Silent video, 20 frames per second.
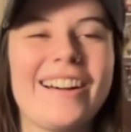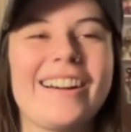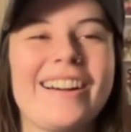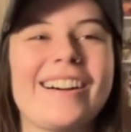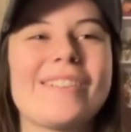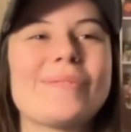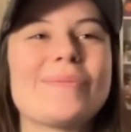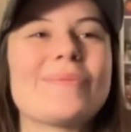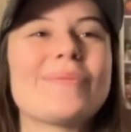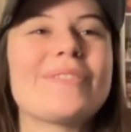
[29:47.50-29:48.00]

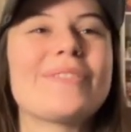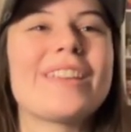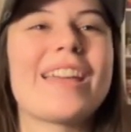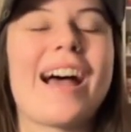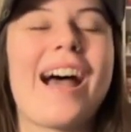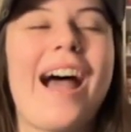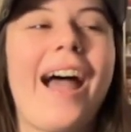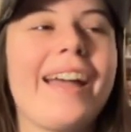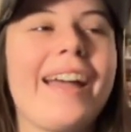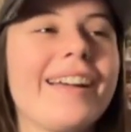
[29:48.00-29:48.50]
um, yeah,
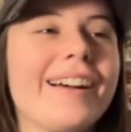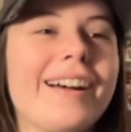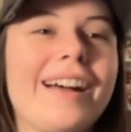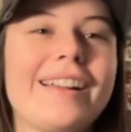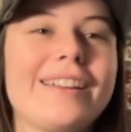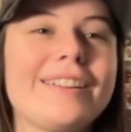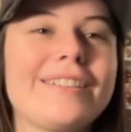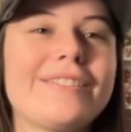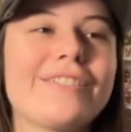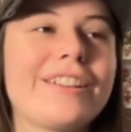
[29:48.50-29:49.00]
I I
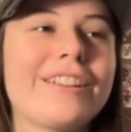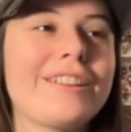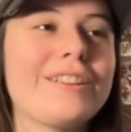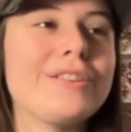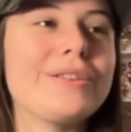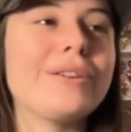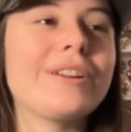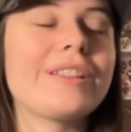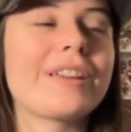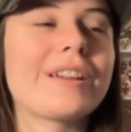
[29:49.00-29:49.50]
didn't really
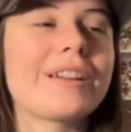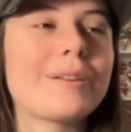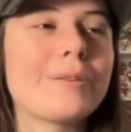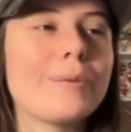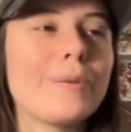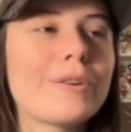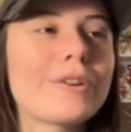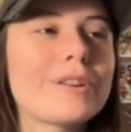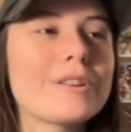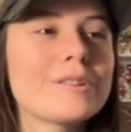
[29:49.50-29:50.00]
do anything.
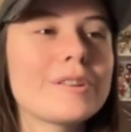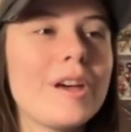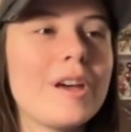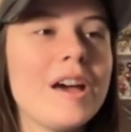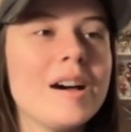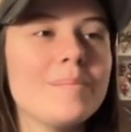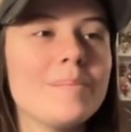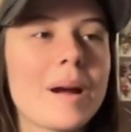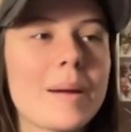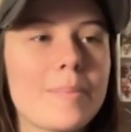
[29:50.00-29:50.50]
Well, because
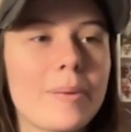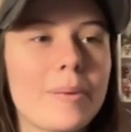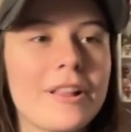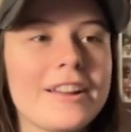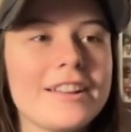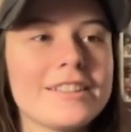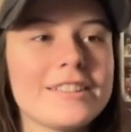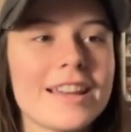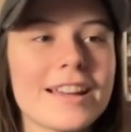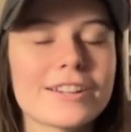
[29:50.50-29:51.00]
my
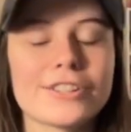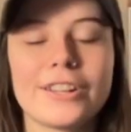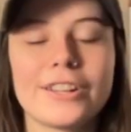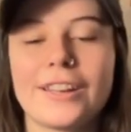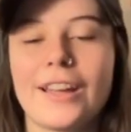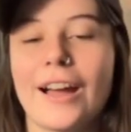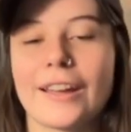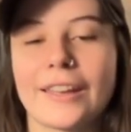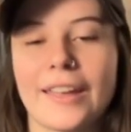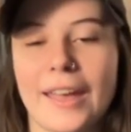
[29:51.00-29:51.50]
plans actually
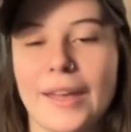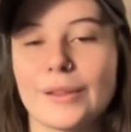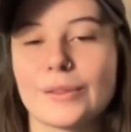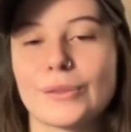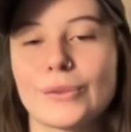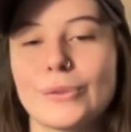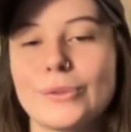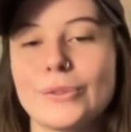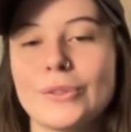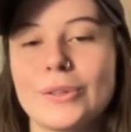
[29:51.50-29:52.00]
got
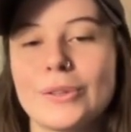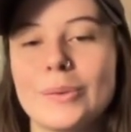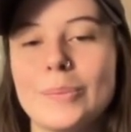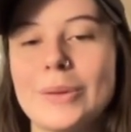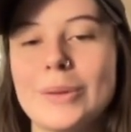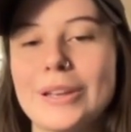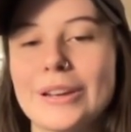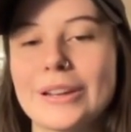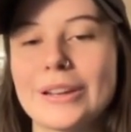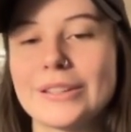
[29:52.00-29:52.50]
canceled
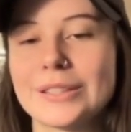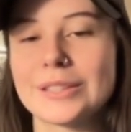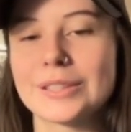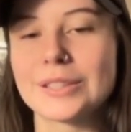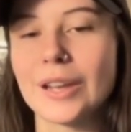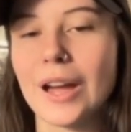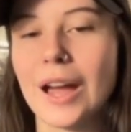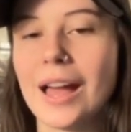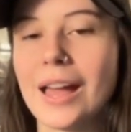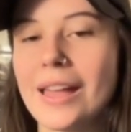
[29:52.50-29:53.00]
because
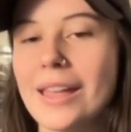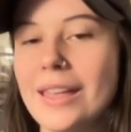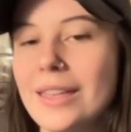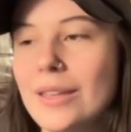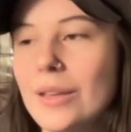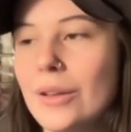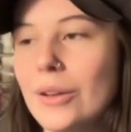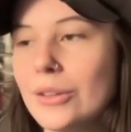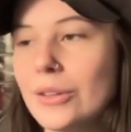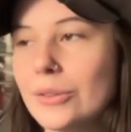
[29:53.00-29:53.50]
I
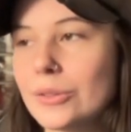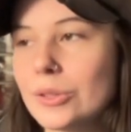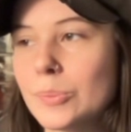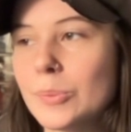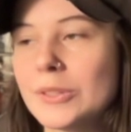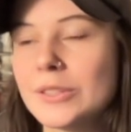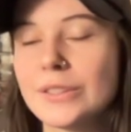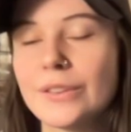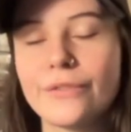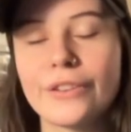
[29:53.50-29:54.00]

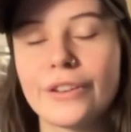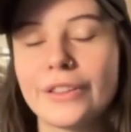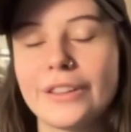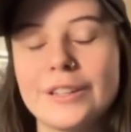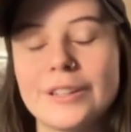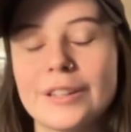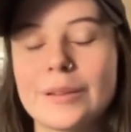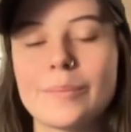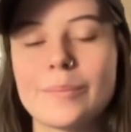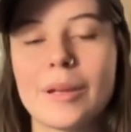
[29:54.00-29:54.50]
specifically
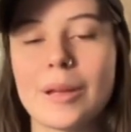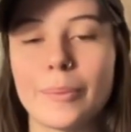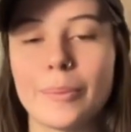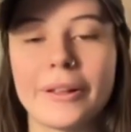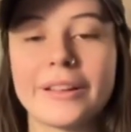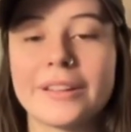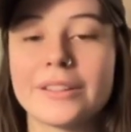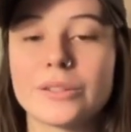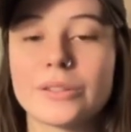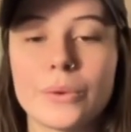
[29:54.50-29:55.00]
didn't make
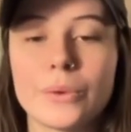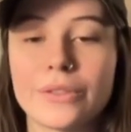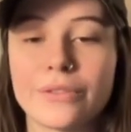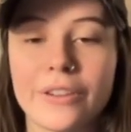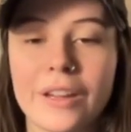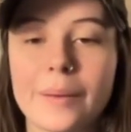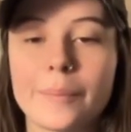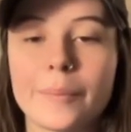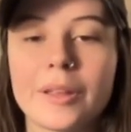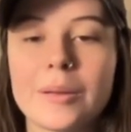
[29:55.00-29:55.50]
plans with
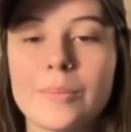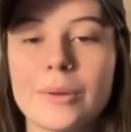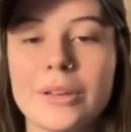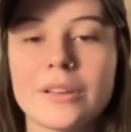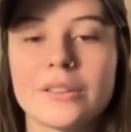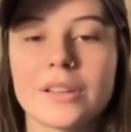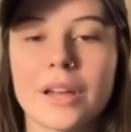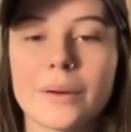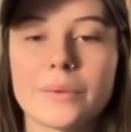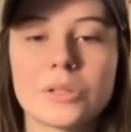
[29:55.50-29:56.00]
family because
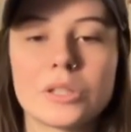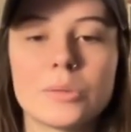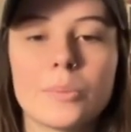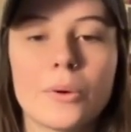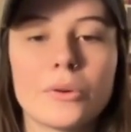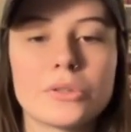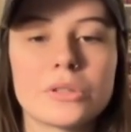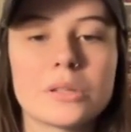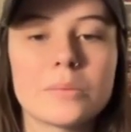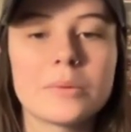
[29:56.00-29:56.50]
I was
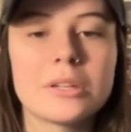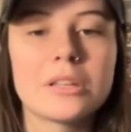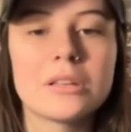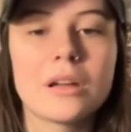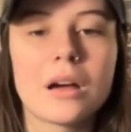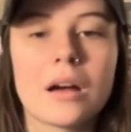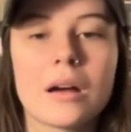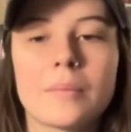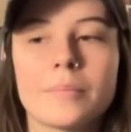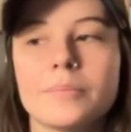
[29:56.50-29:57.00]
supposed to be
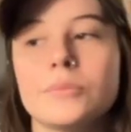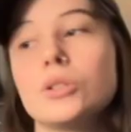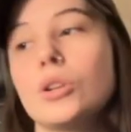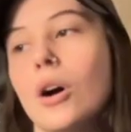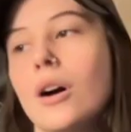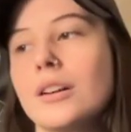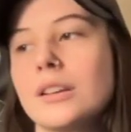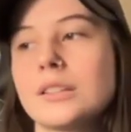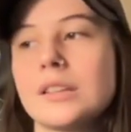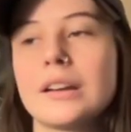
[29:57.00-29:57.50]
um,
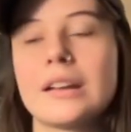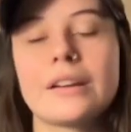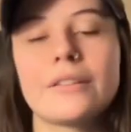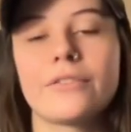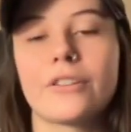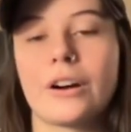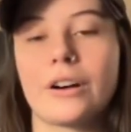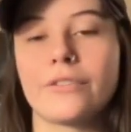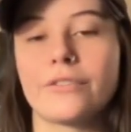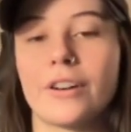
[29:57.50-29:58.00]
dog sitting
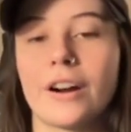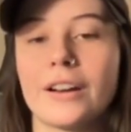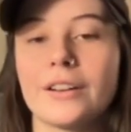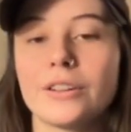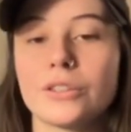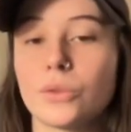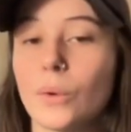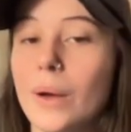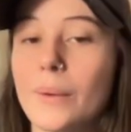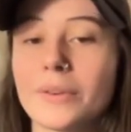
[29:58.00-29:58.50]
for a friend,
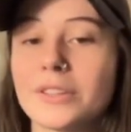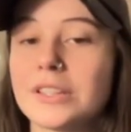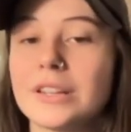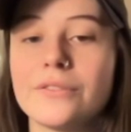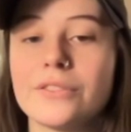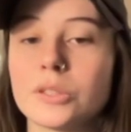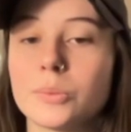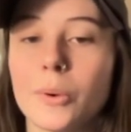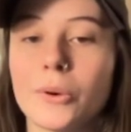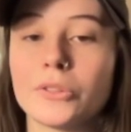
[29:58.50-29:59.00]
so I wasn't even
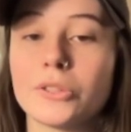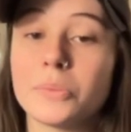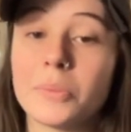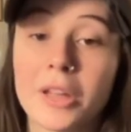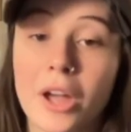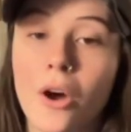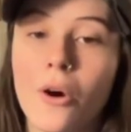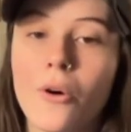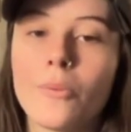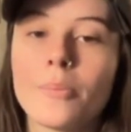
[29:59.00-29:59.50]
supposed to be
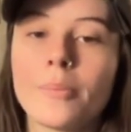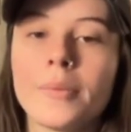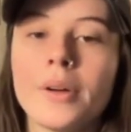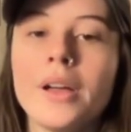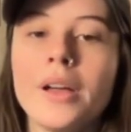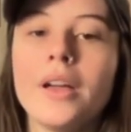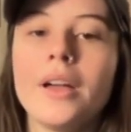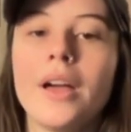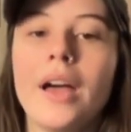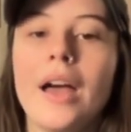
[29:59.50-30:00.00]
home.
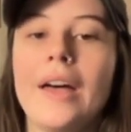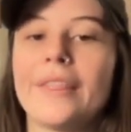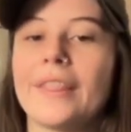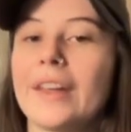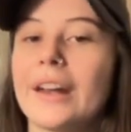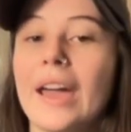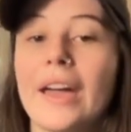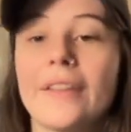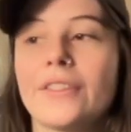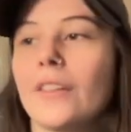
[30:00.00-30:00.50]
And then
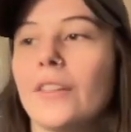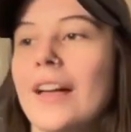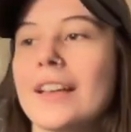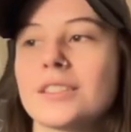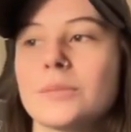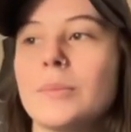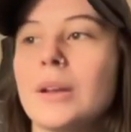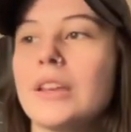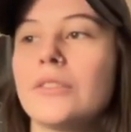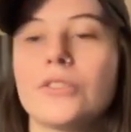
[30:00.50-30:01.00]
at the last
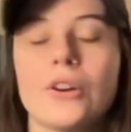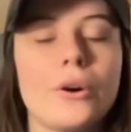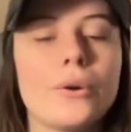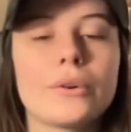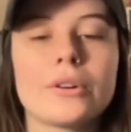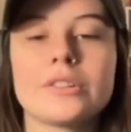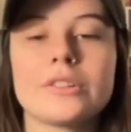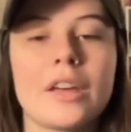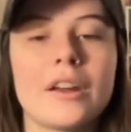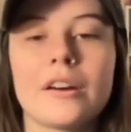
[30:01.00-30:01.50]
minute, the
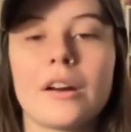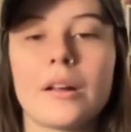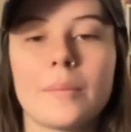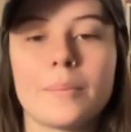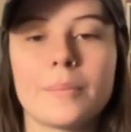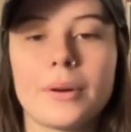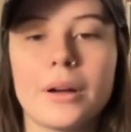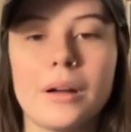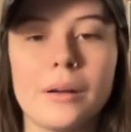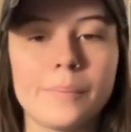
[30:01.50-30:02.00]
owners ended up
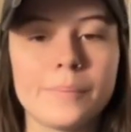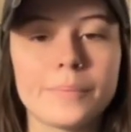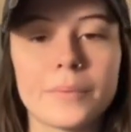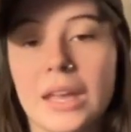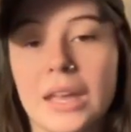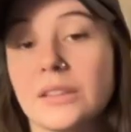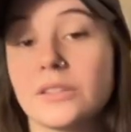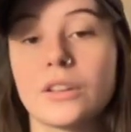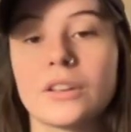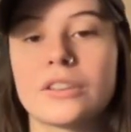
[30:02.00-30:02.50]
um,
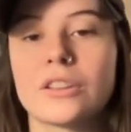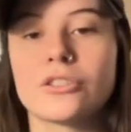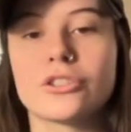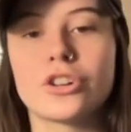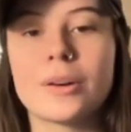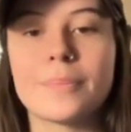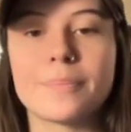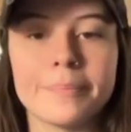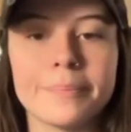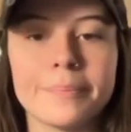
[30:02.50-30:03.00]
canceling their trip.